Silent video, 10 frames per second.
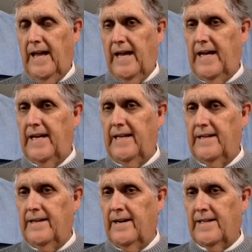A
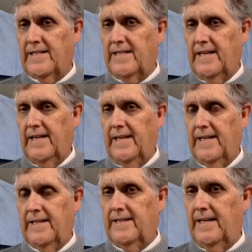not C
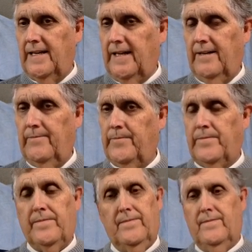D.
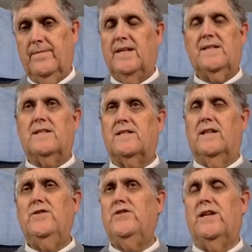It's a
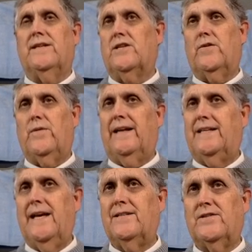solution, it's a correct
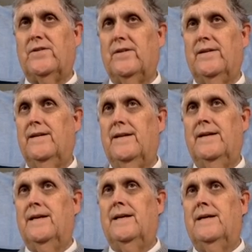answer.
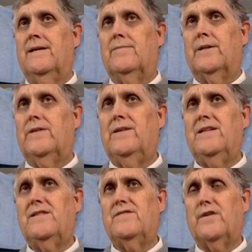But look at
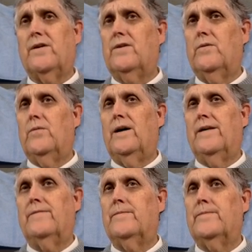this vertical one.